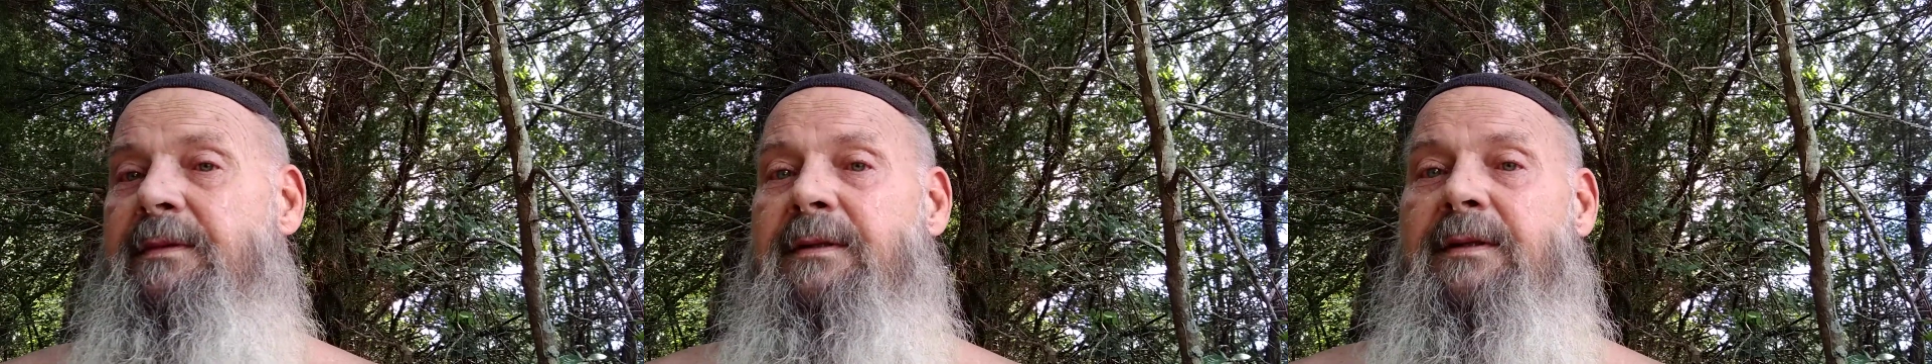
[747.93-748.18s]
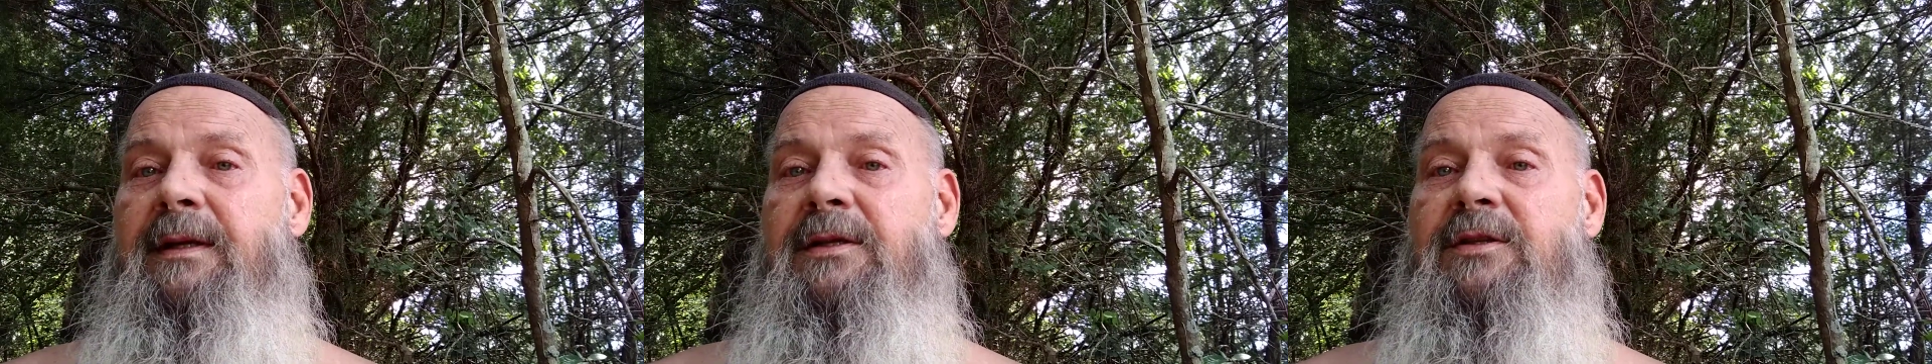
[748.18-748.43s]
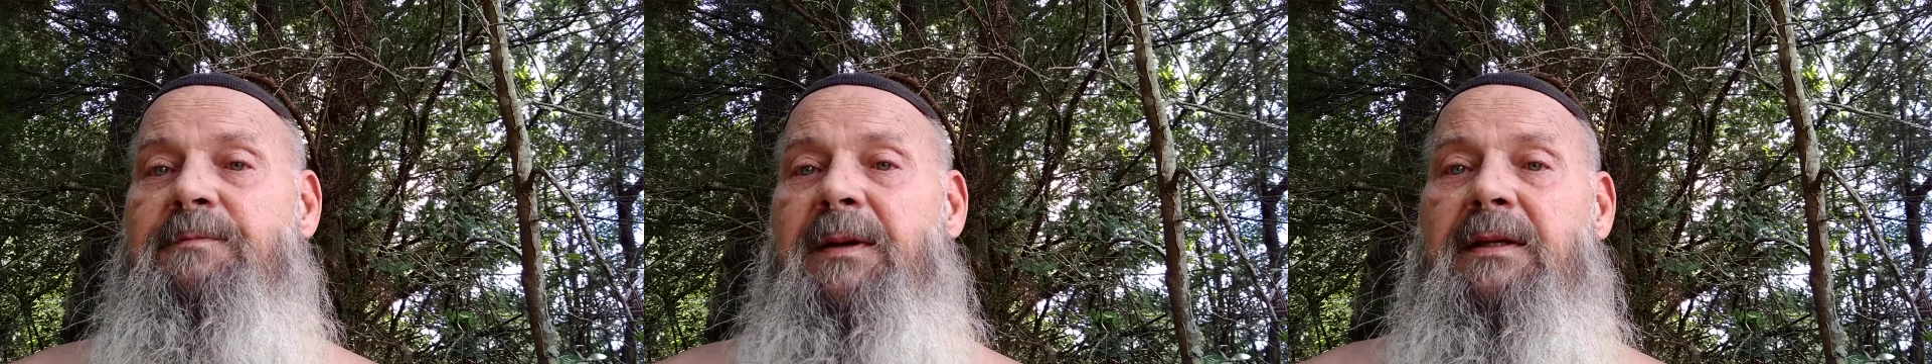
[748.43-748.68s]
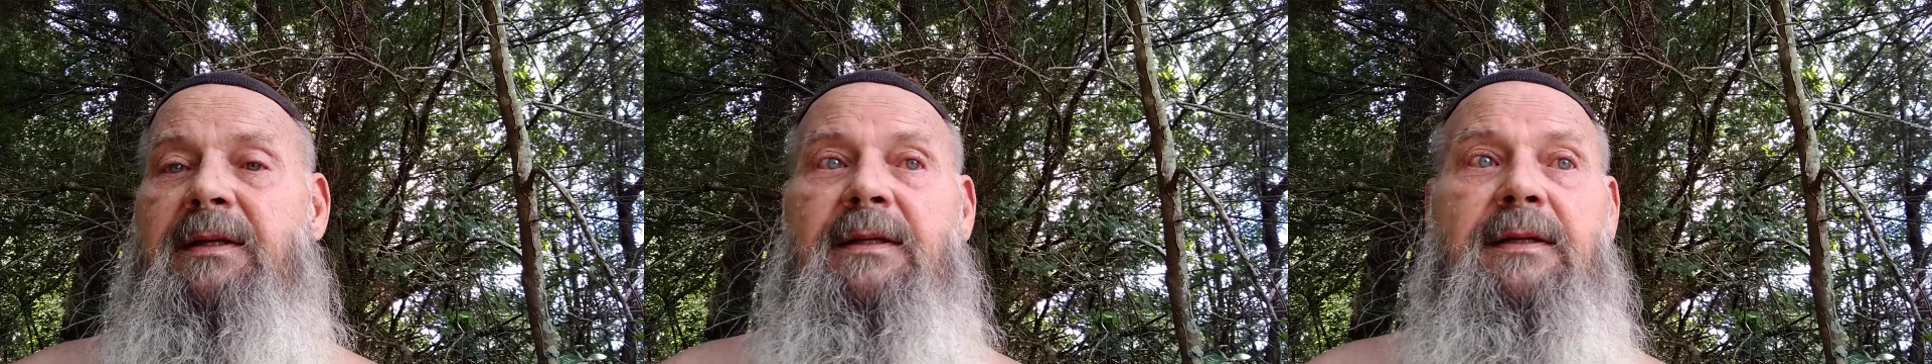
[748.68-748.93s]
it's
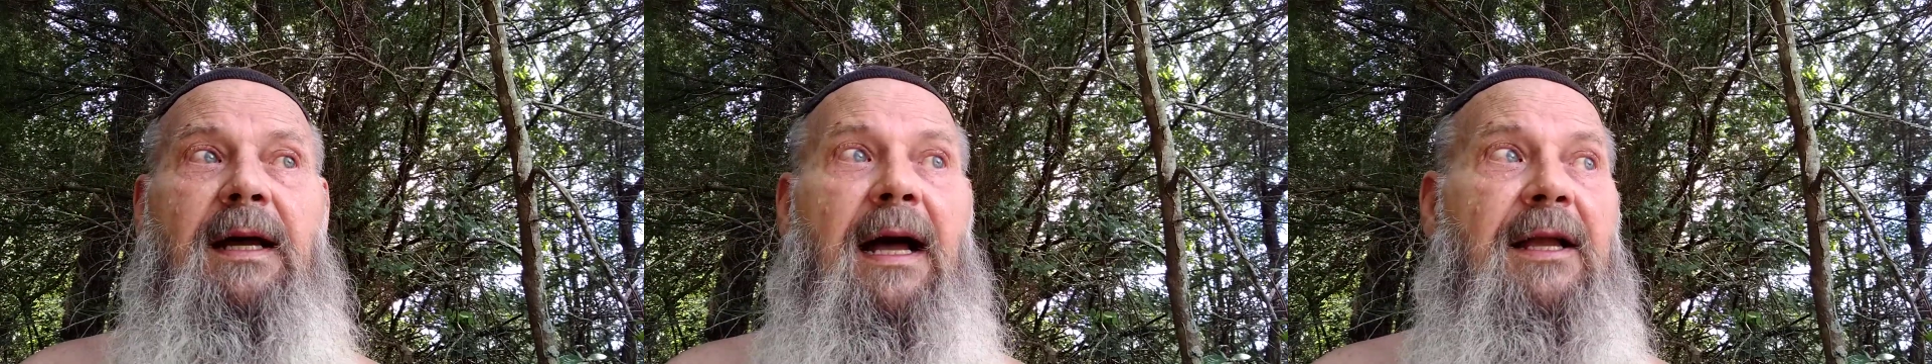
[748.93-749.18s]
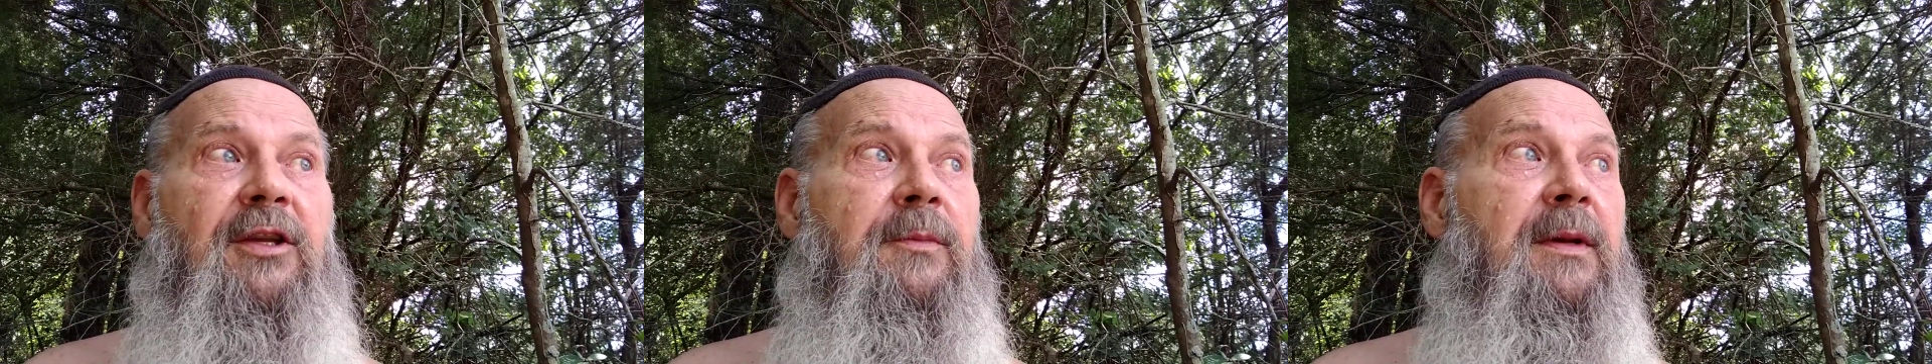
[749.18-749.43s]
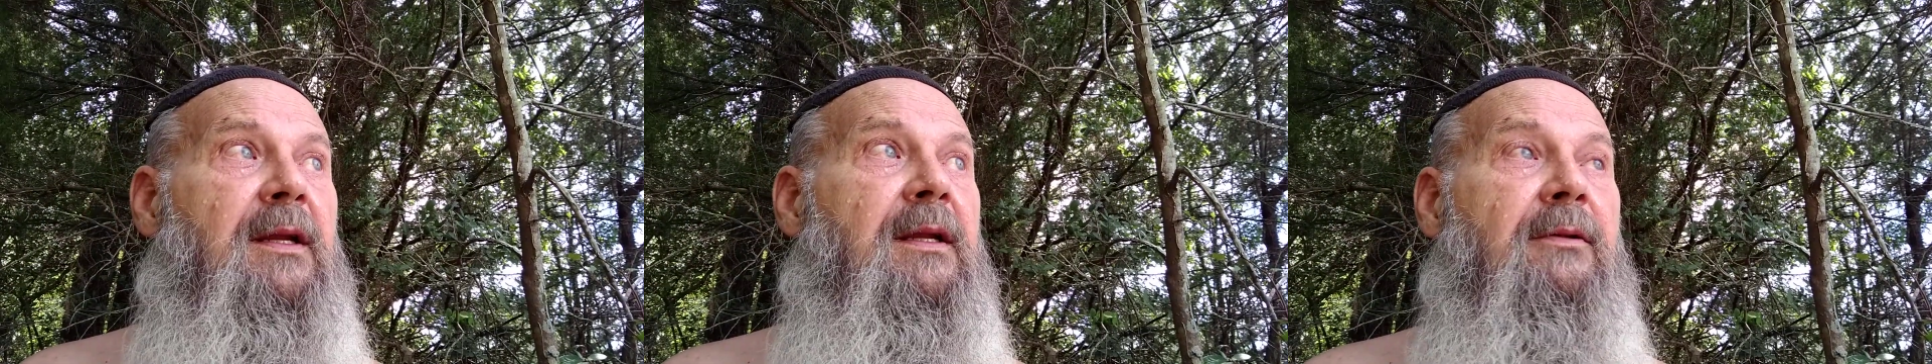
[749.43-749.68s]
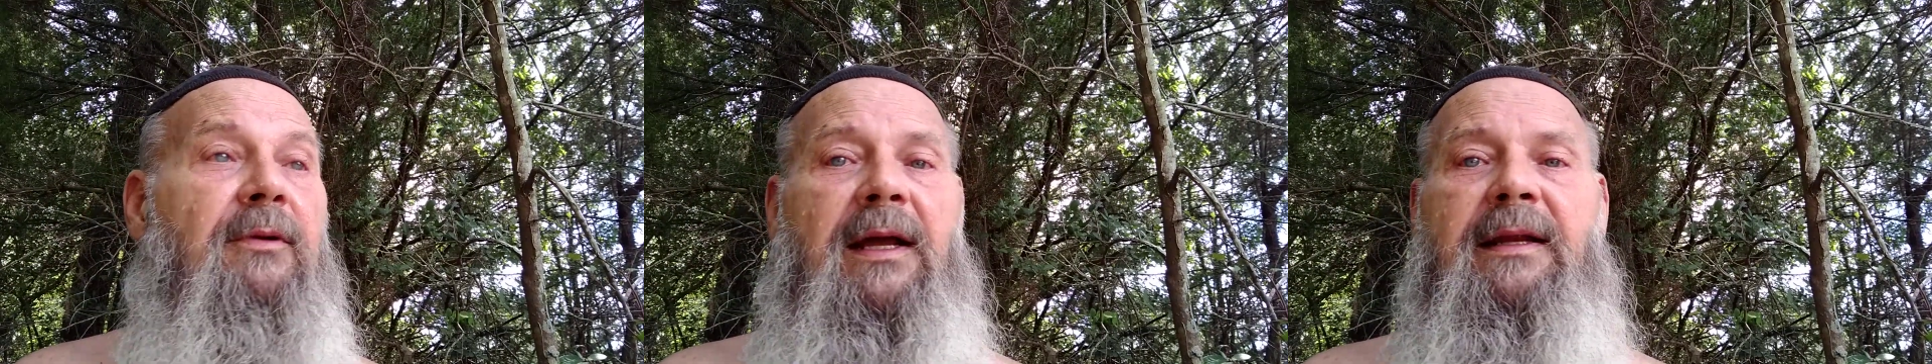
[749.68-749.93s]
been high humidity. Right